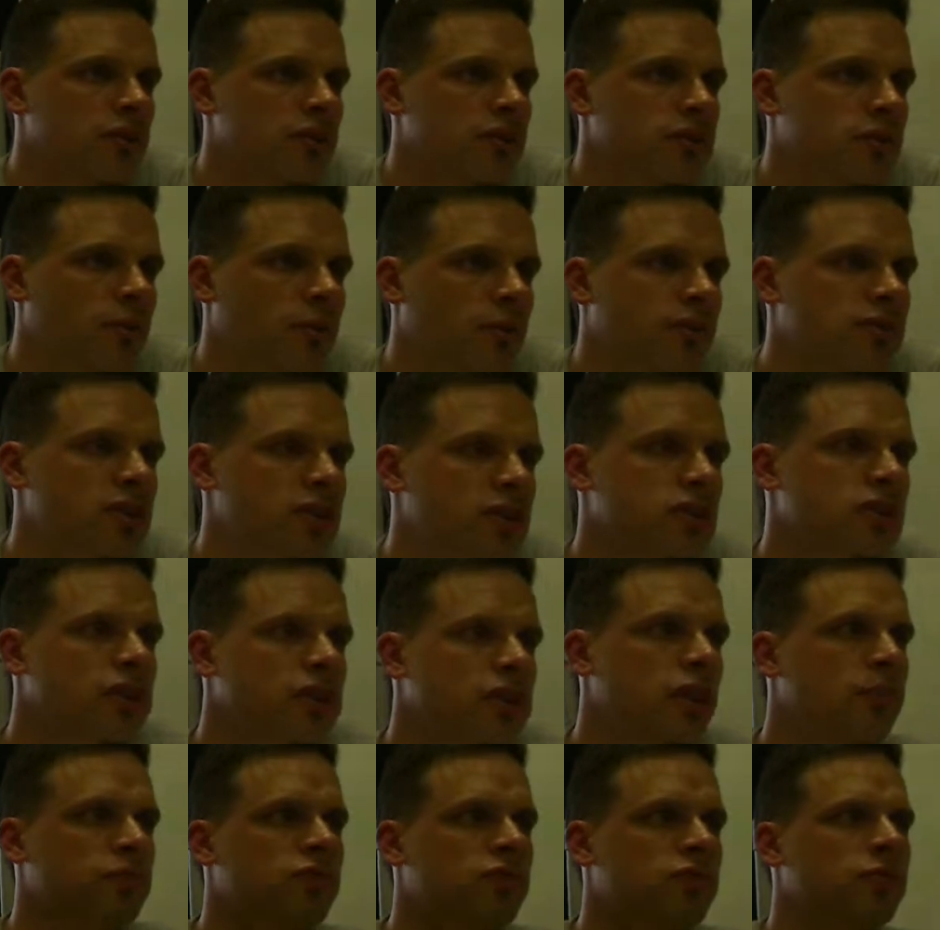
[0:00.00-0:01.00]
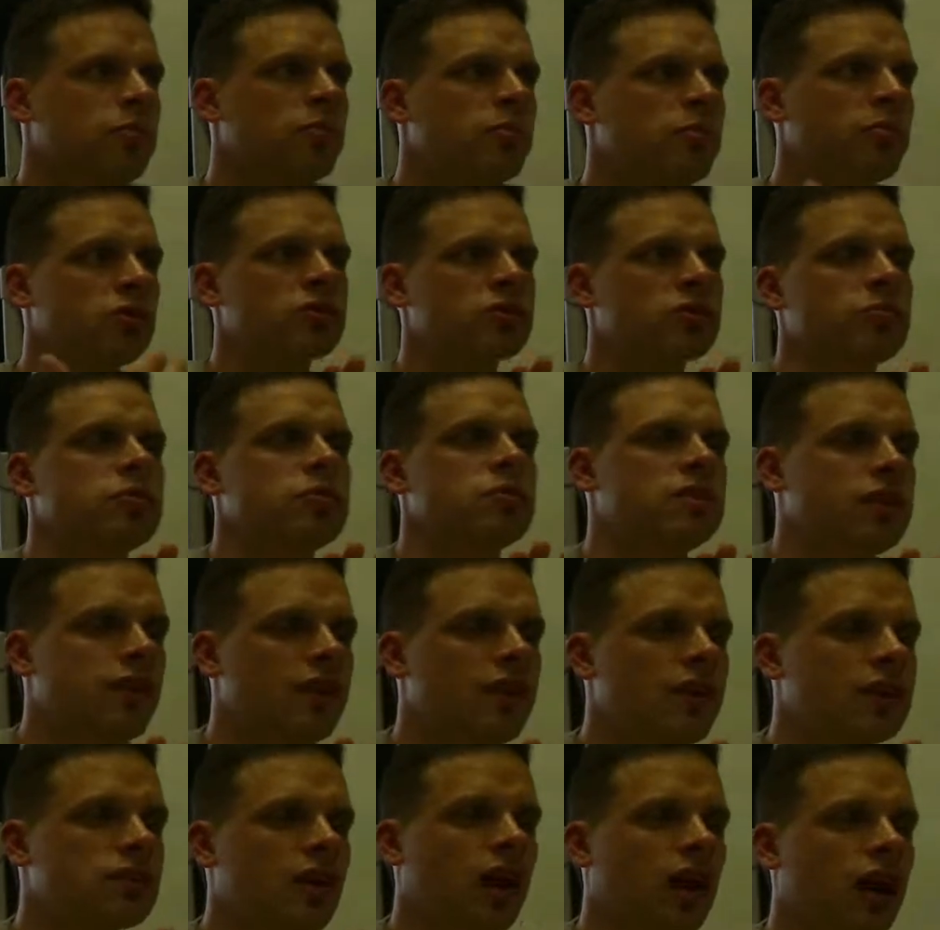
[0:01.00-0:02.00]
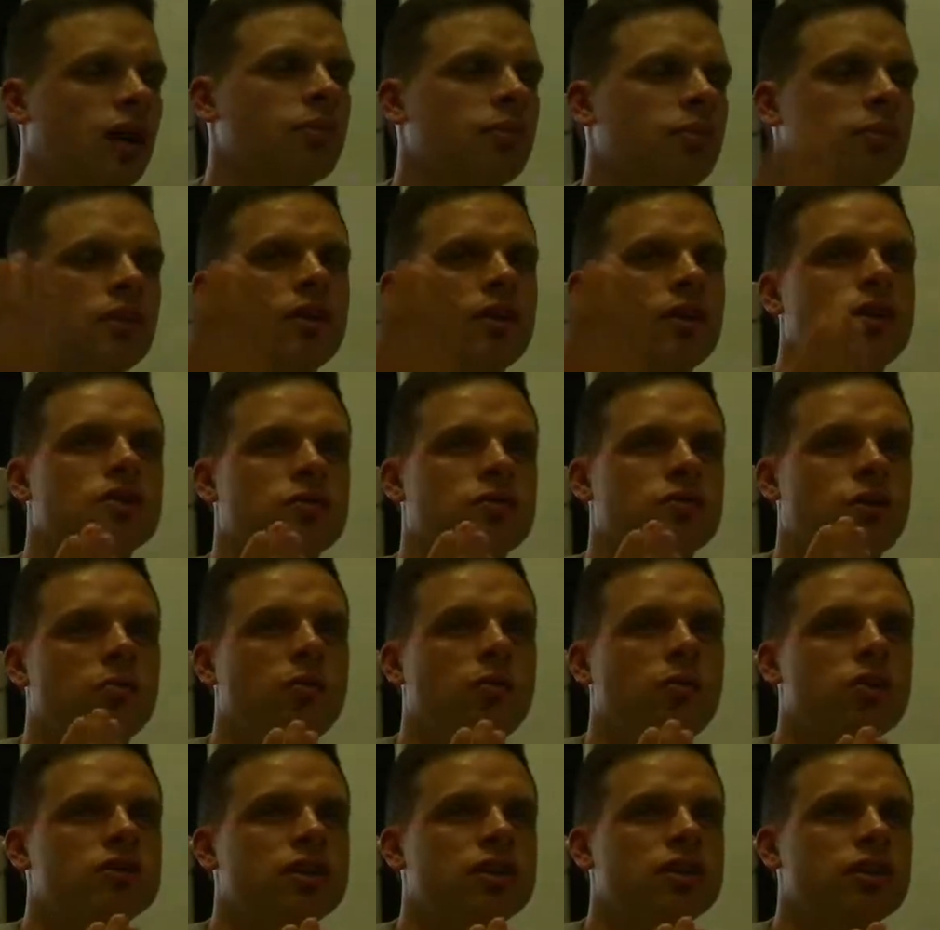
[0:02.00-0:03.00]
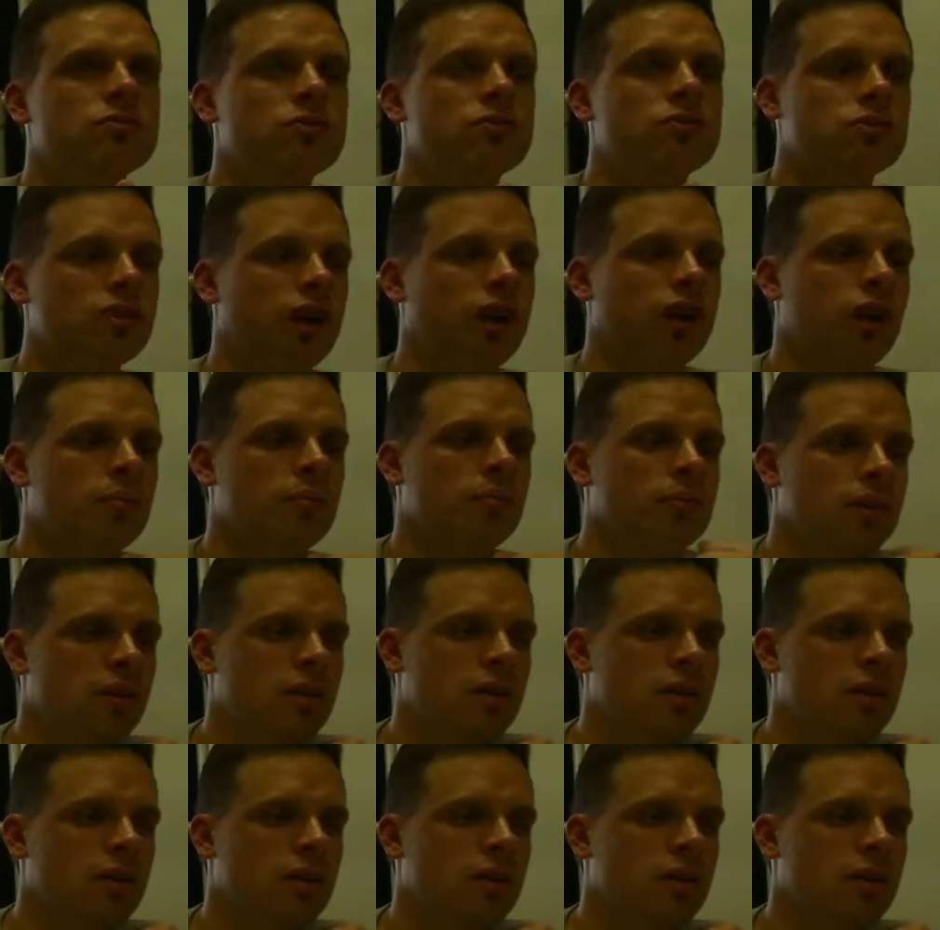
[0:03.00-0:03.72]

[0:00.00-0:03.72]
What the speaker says: So we've just slipped from a more specific type to a more general type.